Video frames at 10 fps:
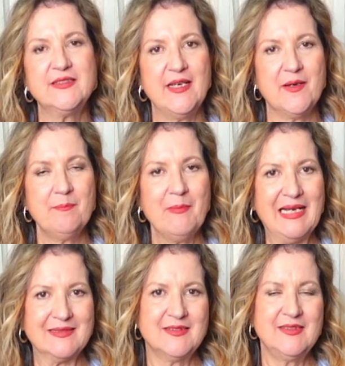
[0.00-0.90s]
their
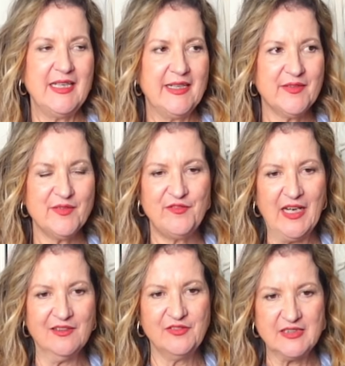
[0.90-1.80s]
matte and
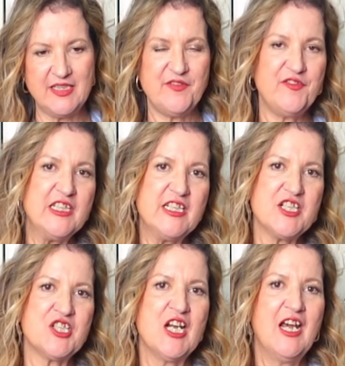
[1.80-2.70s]
velvety
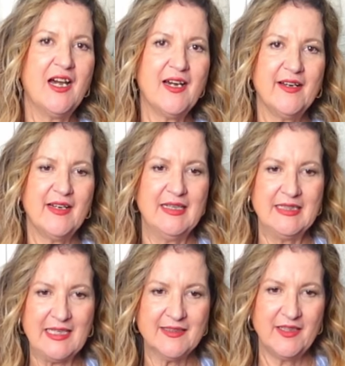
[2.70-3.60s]
finish are
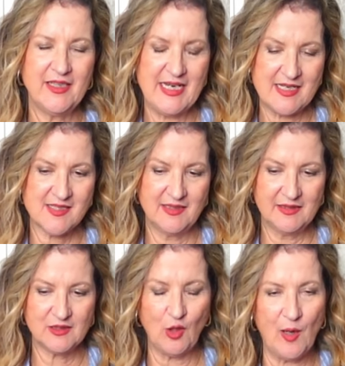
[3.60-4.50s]
another
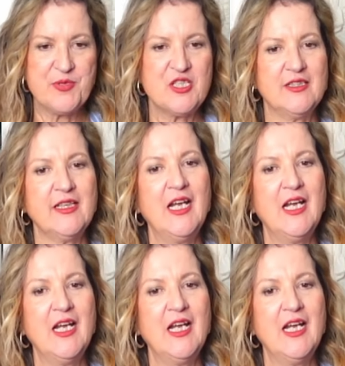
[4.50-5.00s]
excellent option